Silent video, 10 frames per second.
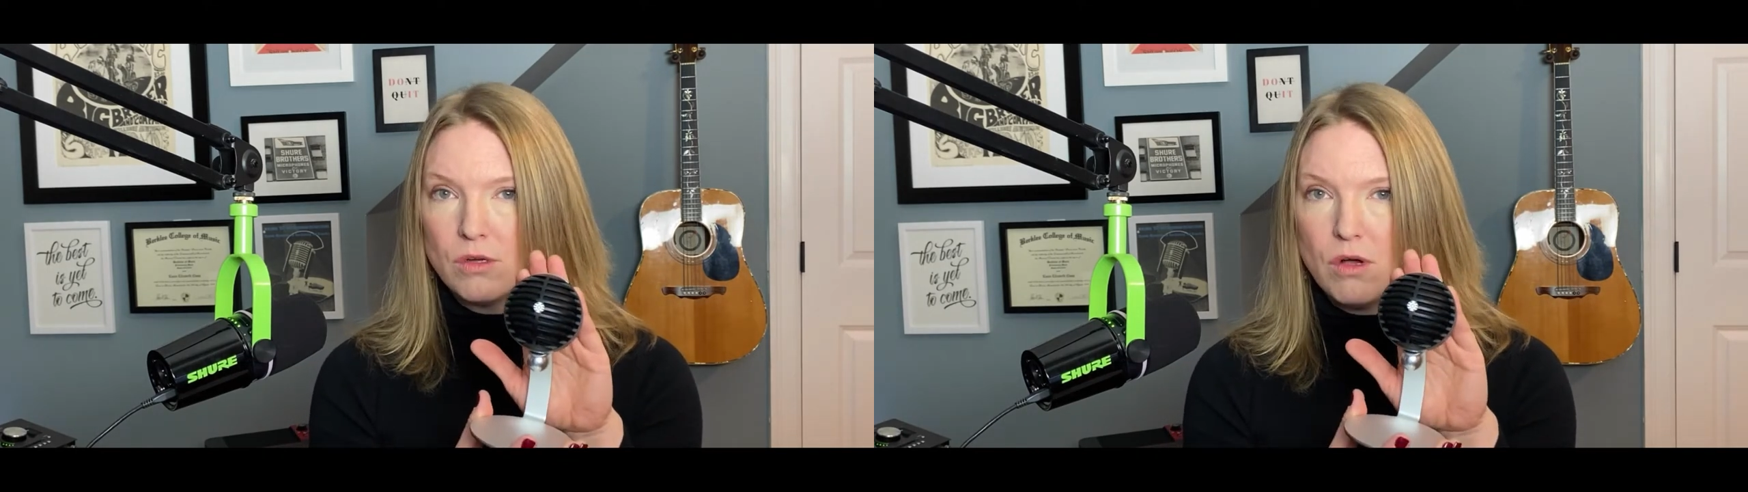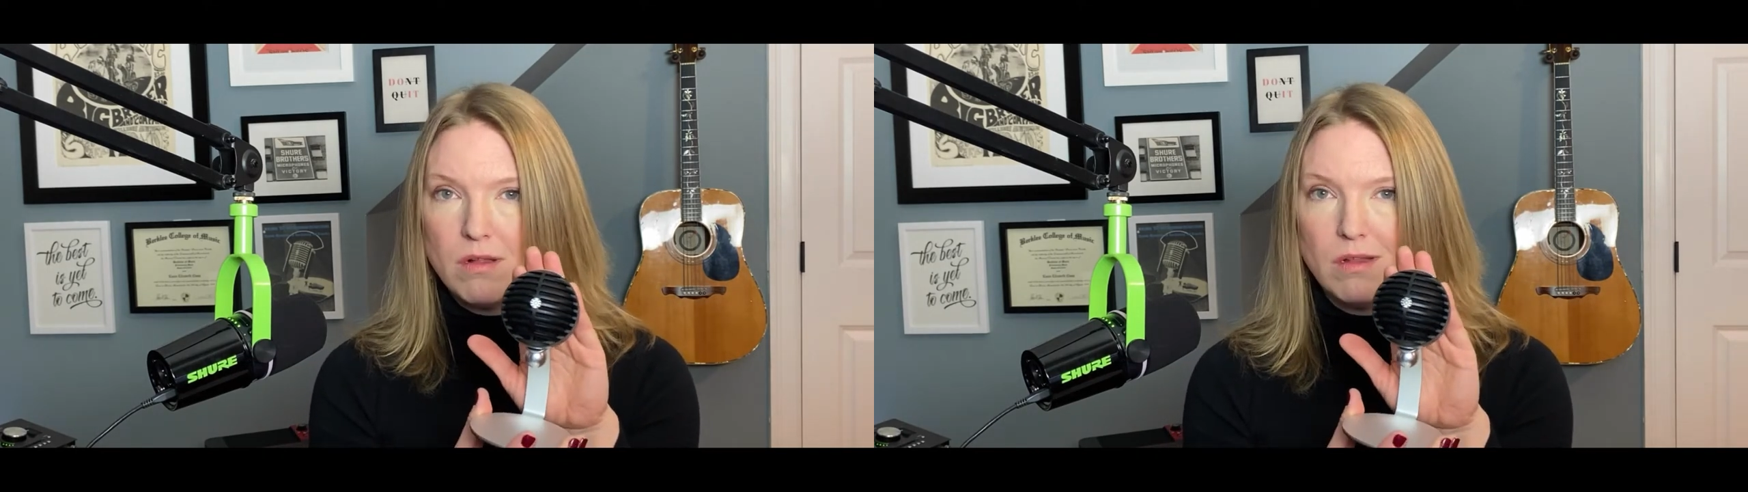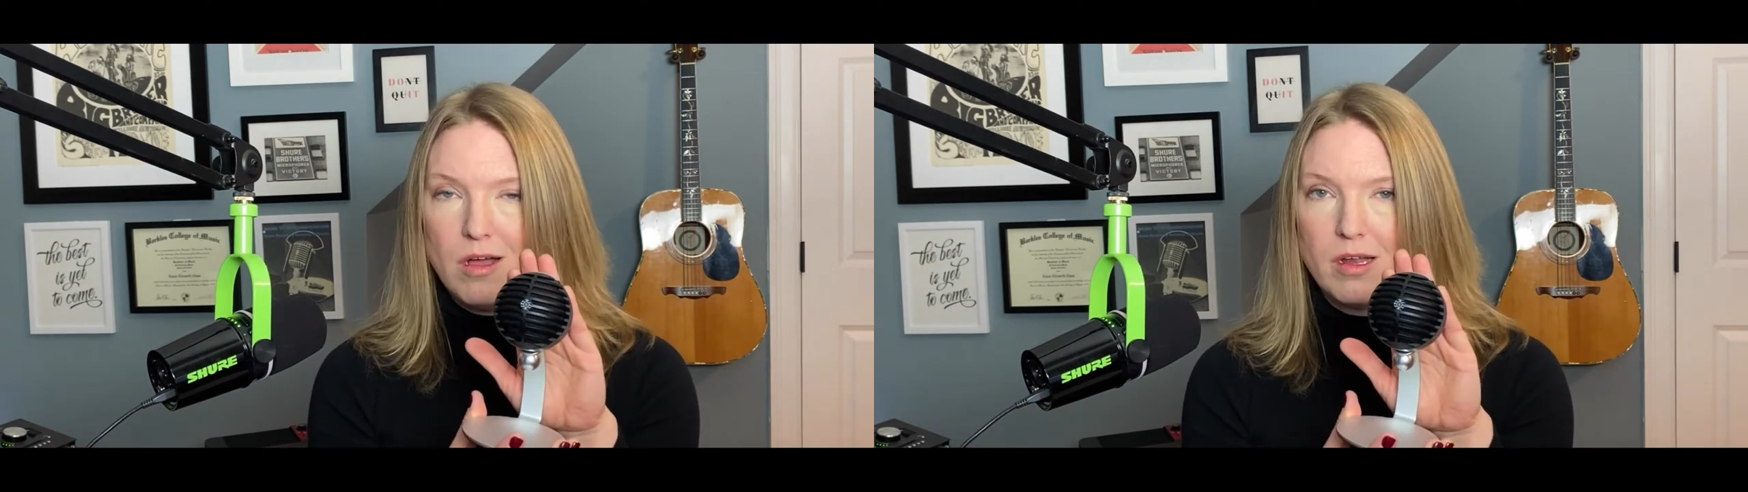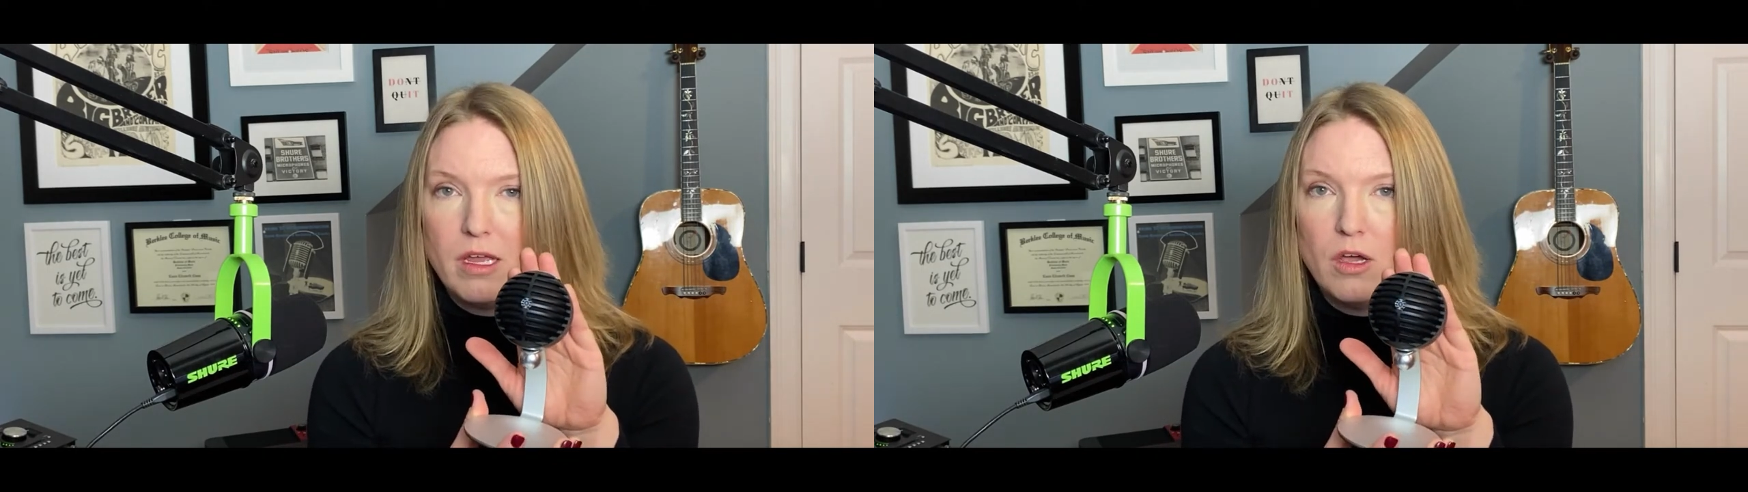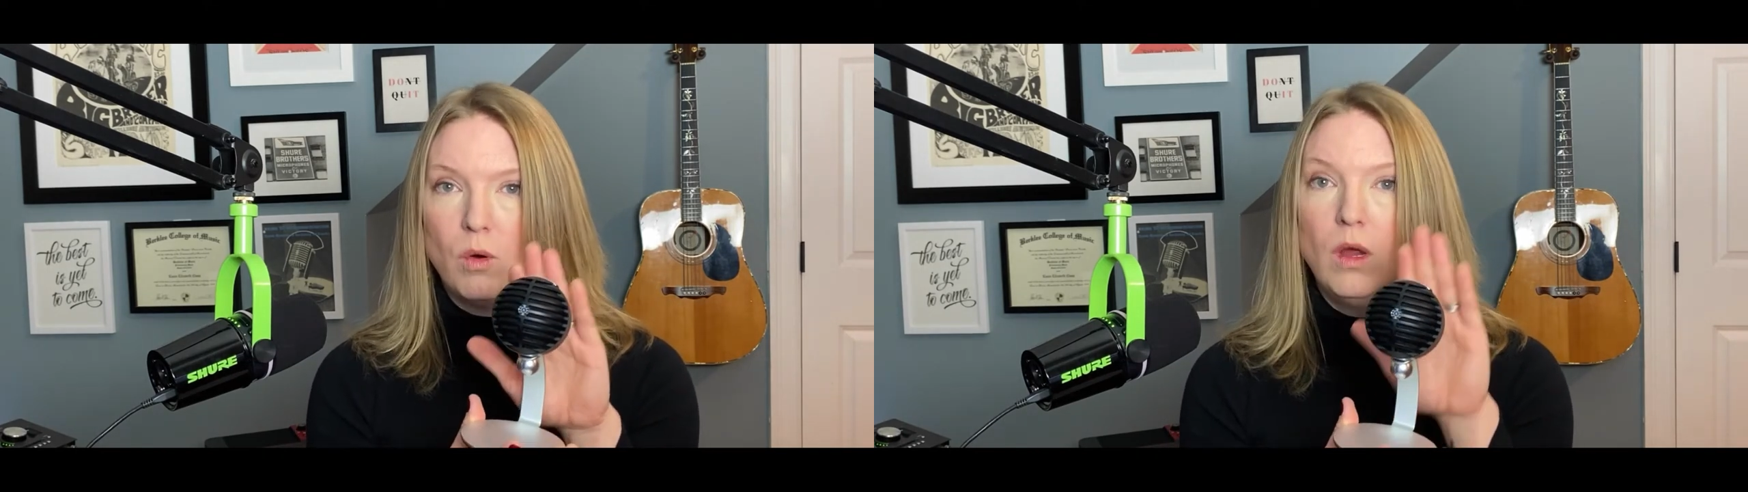call
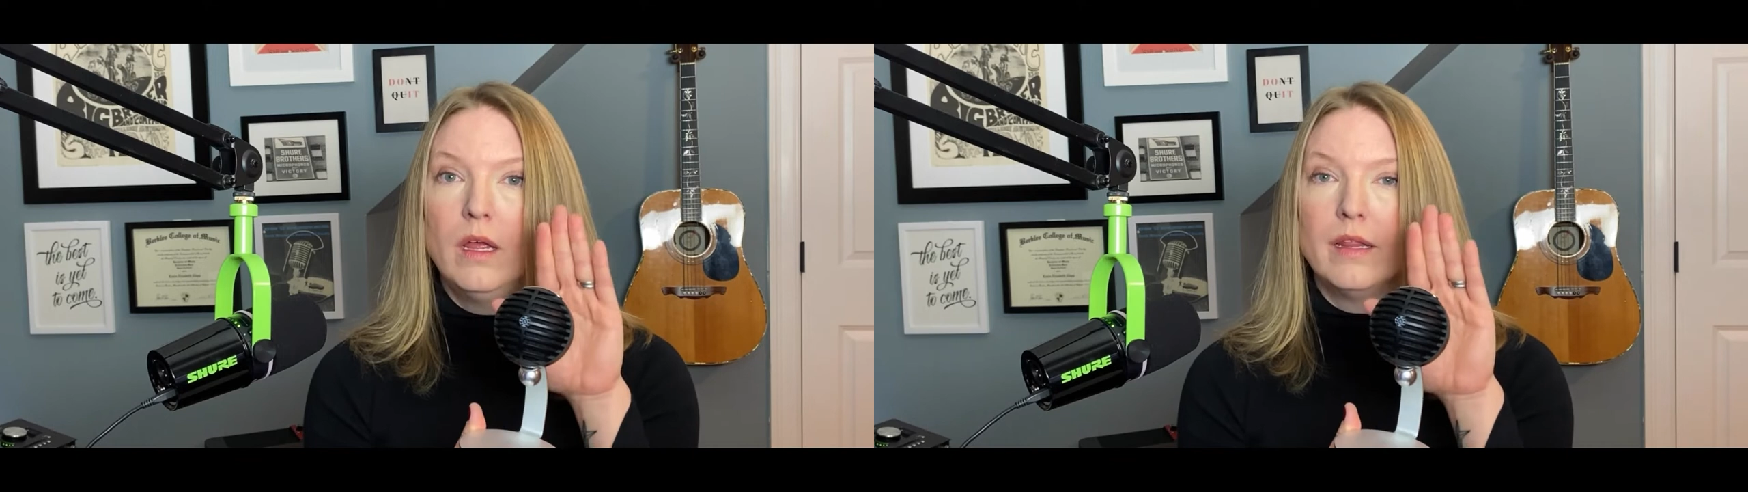audio